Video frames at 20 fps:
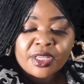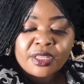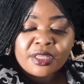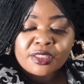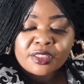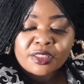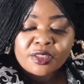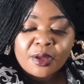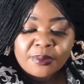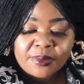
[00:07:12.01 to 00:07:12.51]

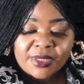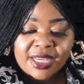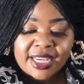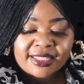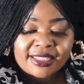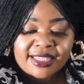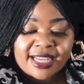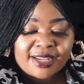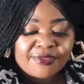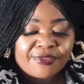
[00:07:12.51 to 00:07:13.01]

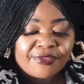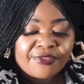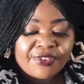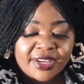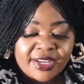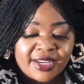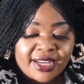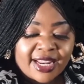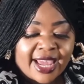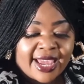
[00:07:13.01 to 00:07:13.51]
Sometimes I
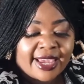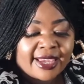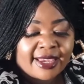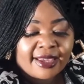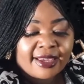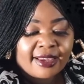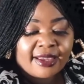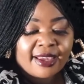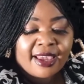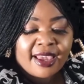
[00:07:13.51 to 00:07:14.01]
feel
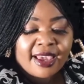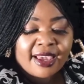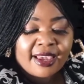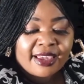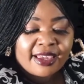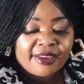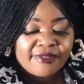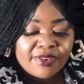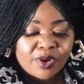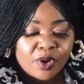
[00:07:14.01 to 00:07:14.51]
like
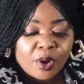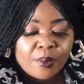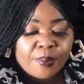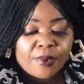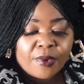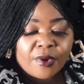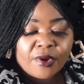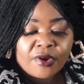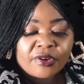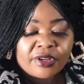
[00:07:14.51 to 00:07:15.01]
giving
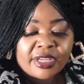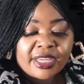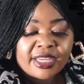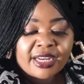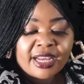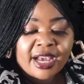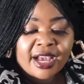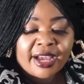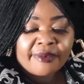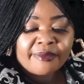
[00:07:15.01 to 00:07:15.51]
up
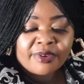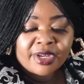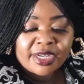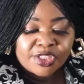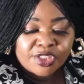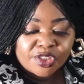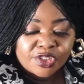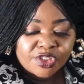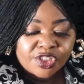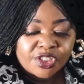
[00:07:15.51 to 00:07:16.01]
in our
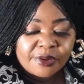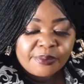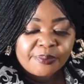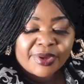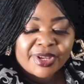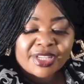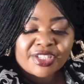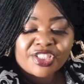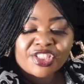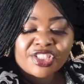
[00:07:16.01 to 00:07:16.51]
relationship,
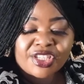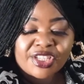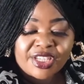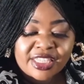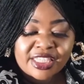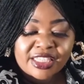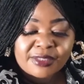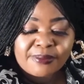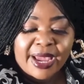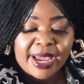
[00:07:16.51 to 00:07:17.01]
but she
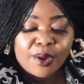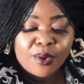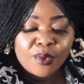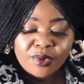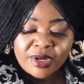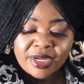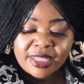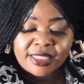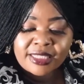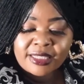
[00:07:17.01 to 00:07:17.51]
is my
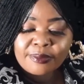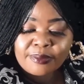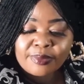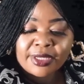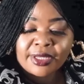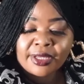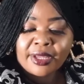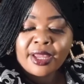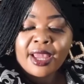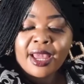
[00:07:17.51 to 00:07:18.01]
only
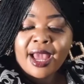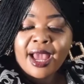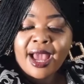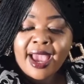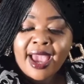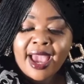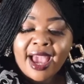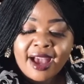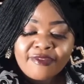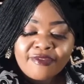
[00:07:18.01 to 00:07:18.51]
sibling.
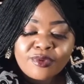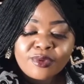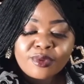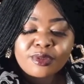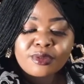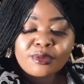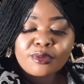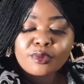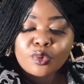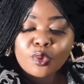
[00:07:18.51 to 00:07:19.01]
I
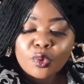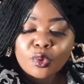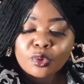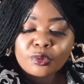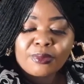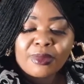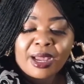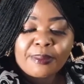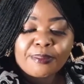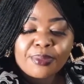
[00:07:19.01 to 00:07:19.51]
haven't
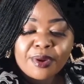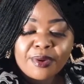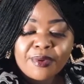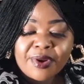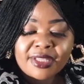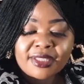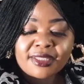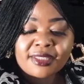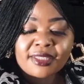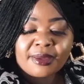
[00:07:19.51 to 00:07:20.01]
told my
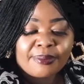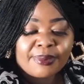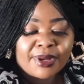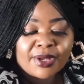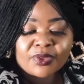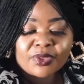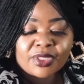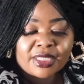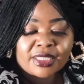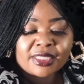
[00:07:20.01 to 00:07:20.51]
parents
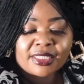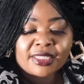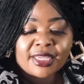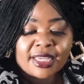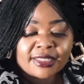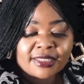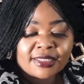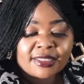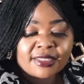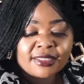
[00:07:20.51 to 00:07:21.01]
about this
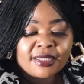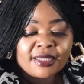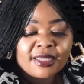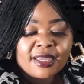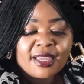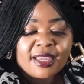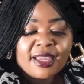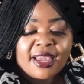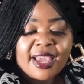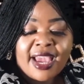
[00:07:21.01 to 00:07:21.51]
yet.
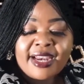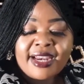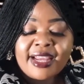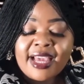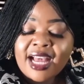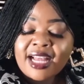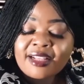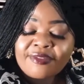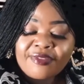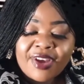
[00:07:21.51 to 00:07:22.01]
Any
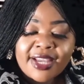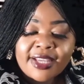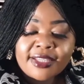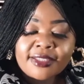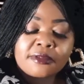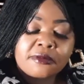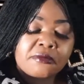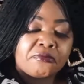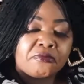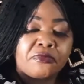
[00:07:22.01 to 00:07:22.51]

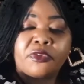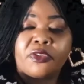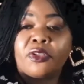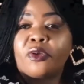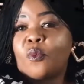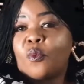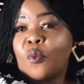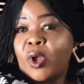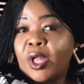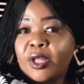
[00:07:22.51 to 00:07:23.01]
advice?
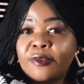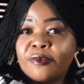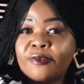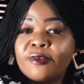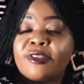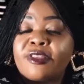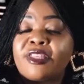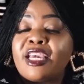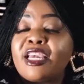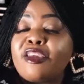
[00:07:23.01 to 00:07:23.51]

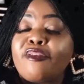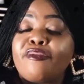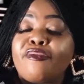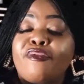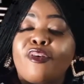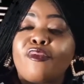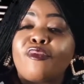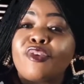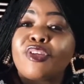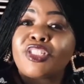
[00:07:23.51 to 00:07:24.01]
Well, thank you
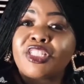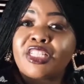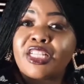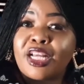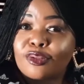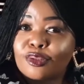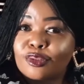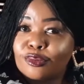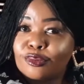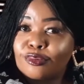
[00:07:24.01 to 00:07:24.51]
for reaching
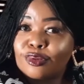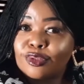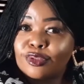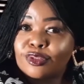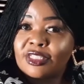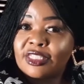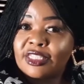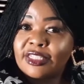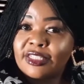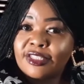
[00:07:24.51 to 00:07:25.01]
out to us,
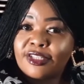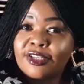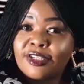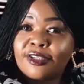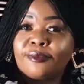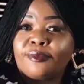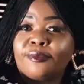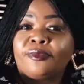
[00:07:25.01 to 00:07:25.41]
Cynthia.